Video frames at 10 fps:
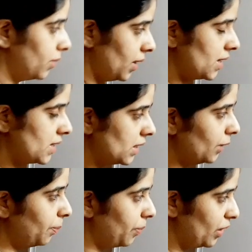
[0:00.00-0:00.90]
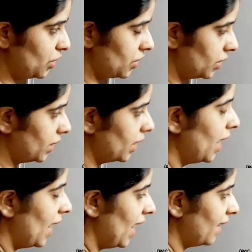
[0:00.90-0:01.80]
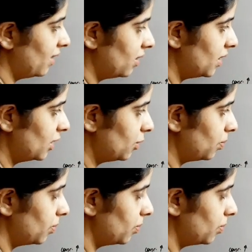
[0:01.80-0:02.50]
exert pressure and these